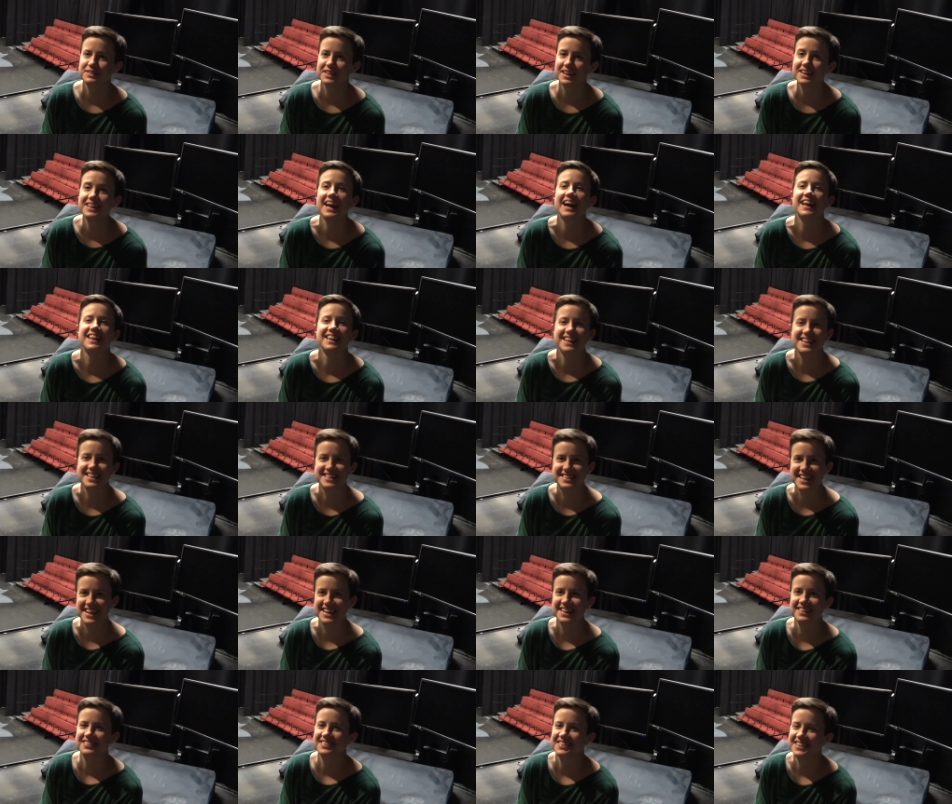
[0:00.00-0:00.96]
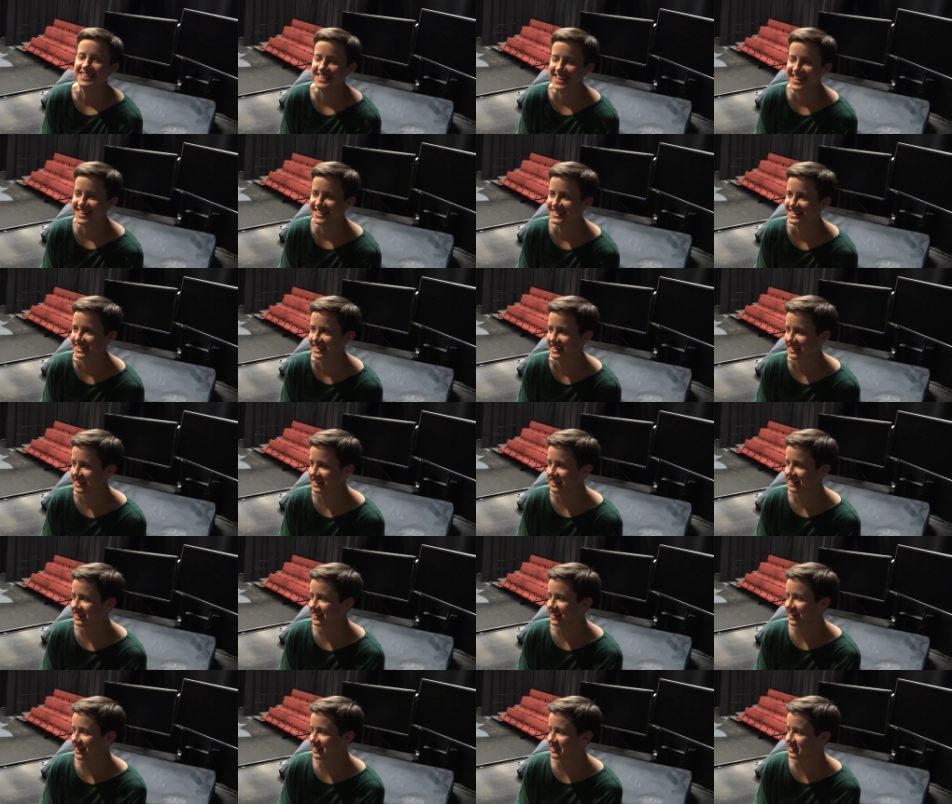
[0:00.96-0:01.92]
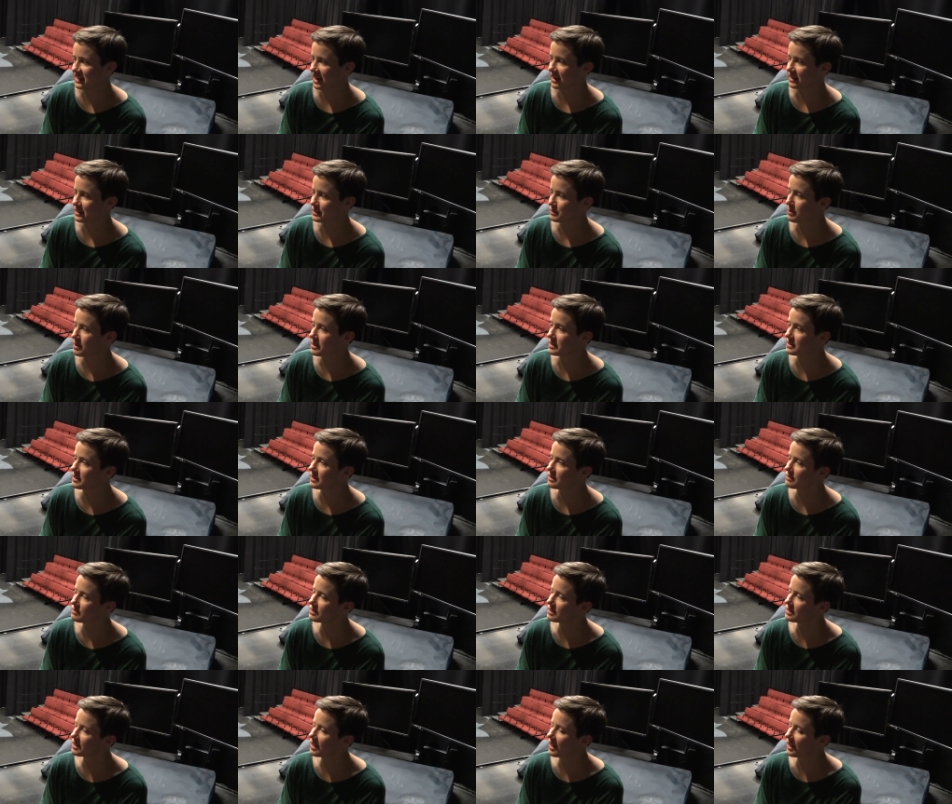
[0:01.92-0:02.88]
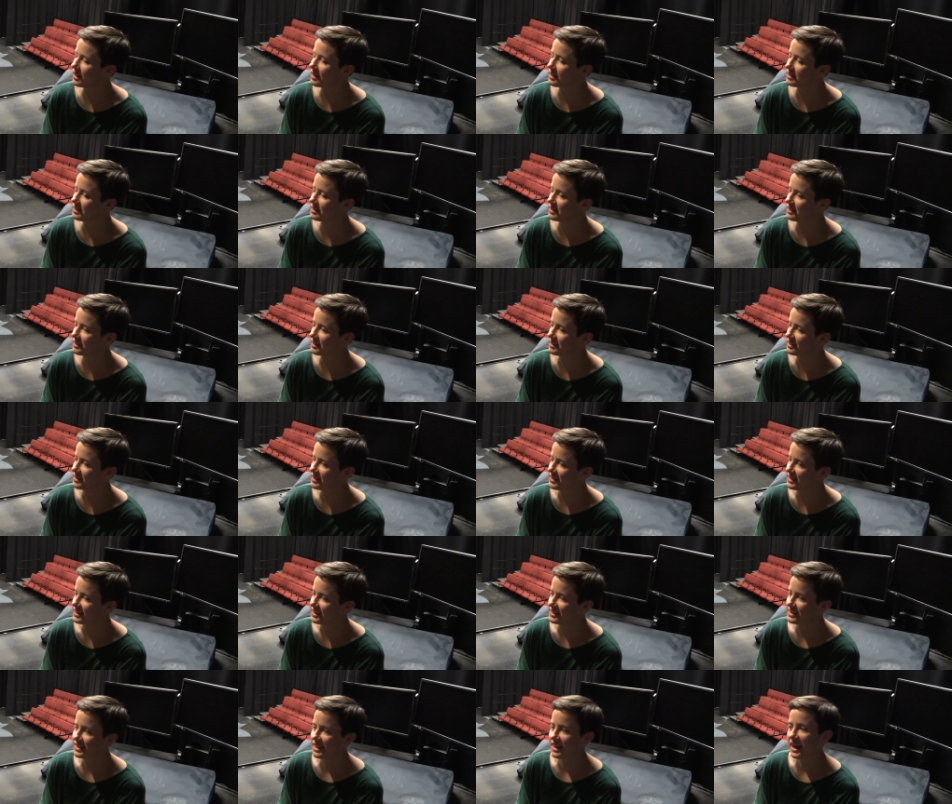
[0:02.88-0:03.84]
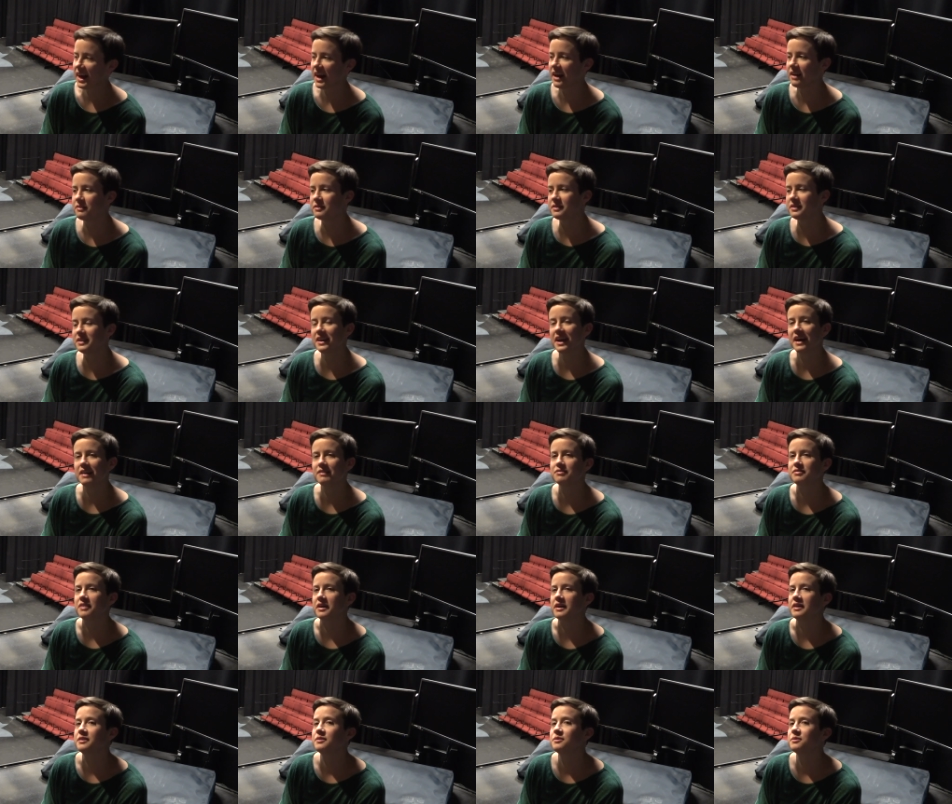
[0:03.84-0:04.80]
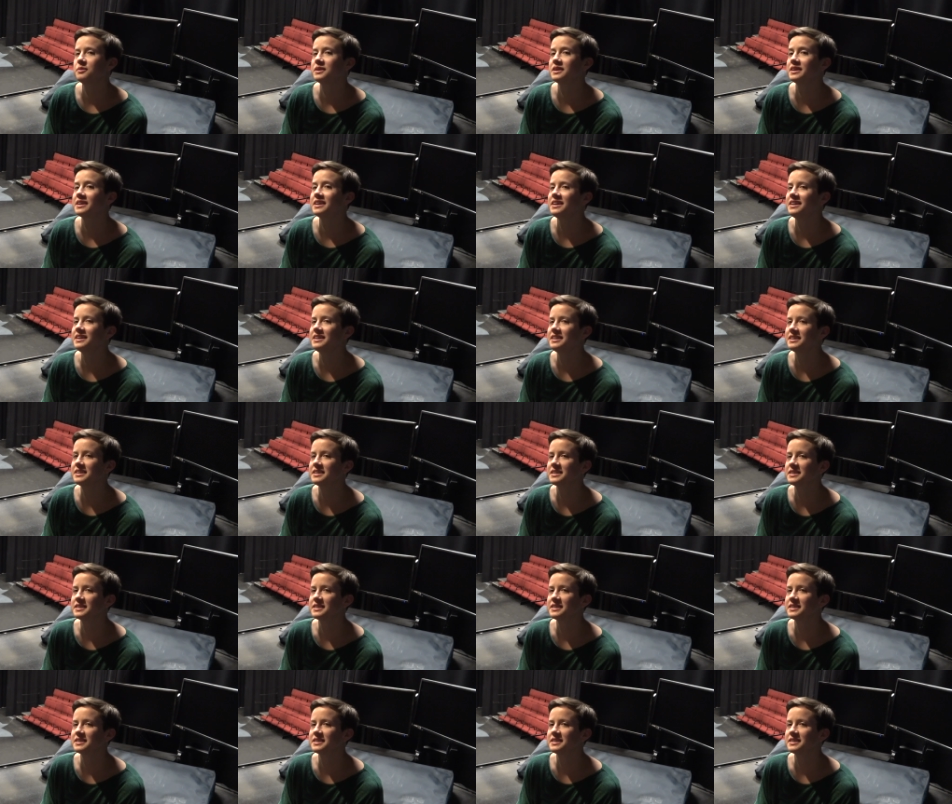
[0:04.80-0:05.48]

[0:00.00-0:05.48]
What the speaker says: Yeah, that I stand at my desk. I talk to myself a lot. That I really have fun working.